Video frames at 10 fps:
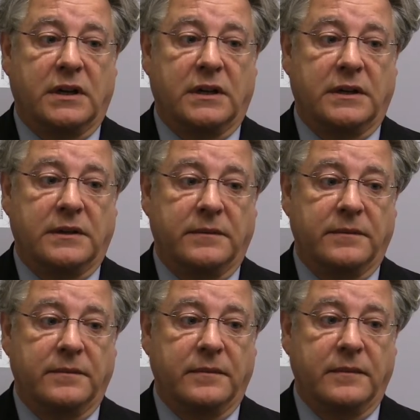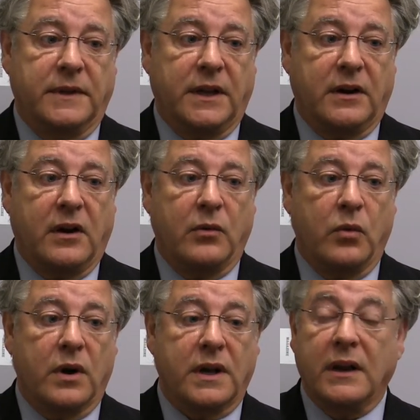um, that are
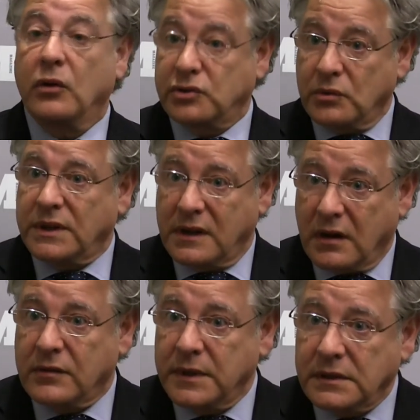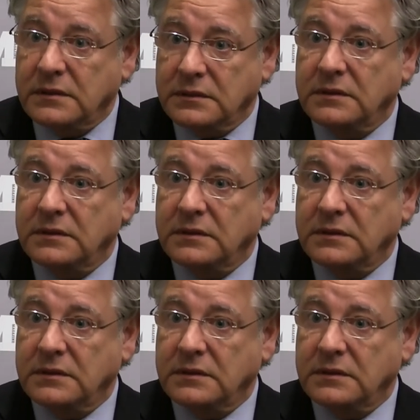working also with the government.